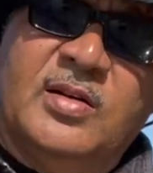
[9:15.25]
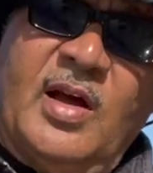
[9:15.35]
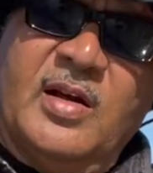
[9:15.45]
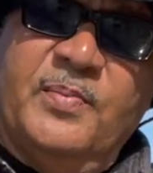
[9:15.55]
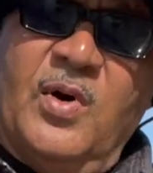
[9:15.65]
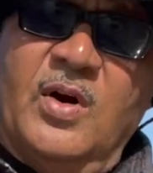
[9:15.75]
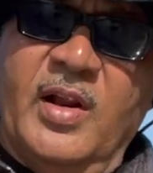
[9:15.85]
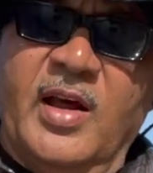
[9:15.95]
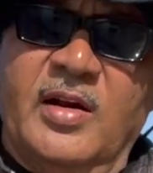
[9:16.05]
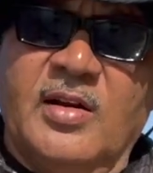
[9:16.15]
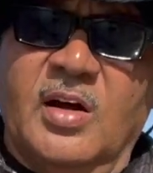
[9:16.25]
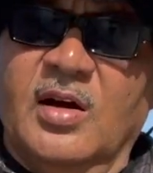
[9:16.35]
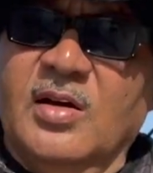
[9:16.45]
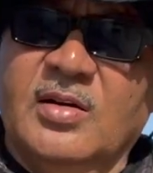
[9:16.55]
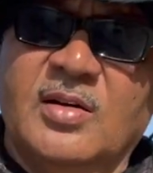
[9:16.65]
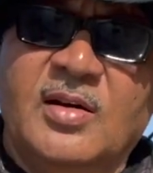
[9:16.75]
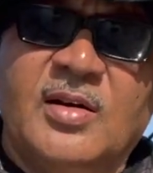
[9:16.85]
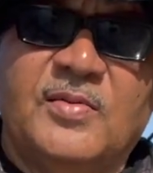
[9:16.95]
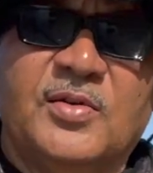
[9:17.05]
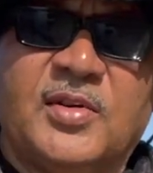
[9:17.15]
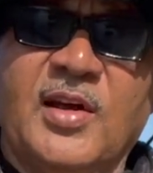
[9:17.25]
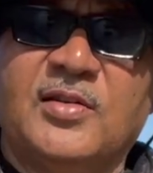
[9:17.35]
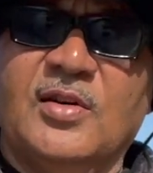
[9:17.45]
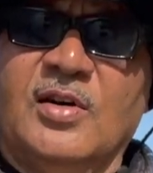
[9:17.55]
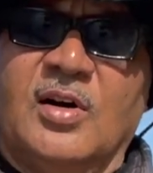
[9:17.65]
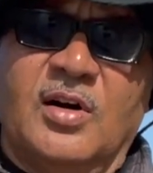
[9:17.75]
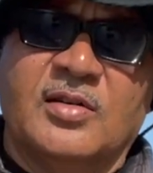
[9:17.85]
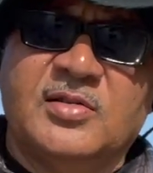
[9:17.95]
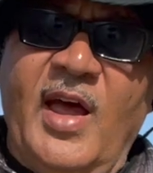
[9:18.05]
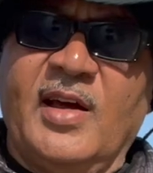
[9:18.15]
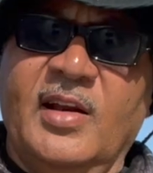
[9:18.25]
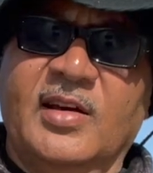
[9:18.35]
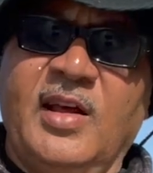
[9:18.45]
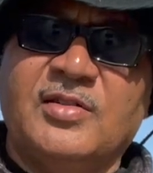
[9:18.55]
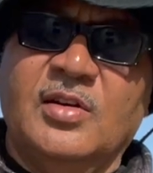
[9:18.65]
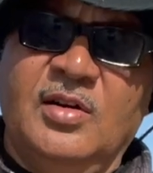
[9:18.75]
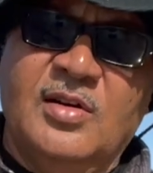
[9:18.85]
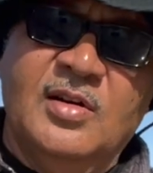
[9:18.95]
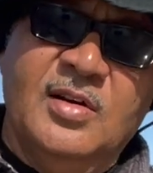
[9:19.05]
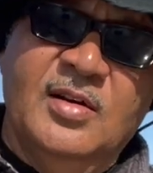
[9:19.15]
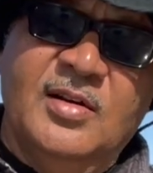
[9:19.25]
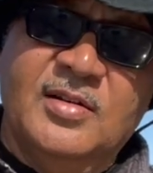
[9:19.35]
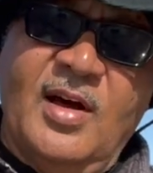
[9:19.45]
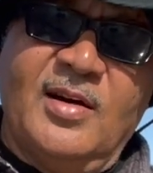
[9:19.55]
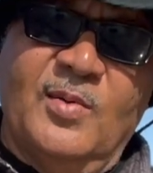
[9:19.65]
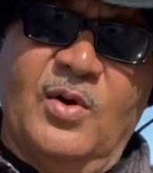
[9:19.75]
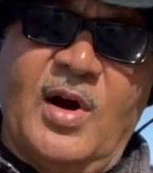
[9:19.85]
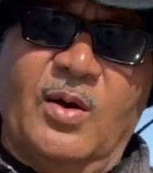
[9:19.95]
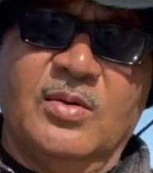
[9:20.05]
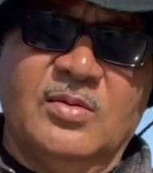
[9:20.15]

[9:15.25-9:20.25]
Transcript: Tiger Pole Landing, y'all. If you think you're a sac-a-lait catcher, y'all come on out.